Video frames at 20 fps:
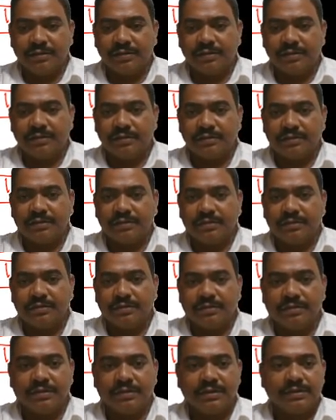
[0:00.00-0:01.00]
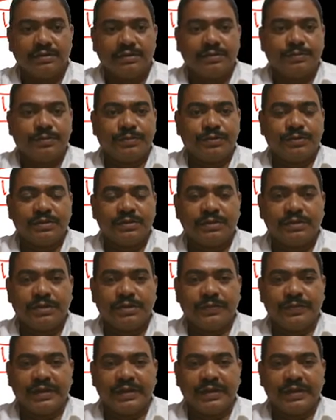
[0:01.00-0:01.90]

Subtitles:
so this is the process of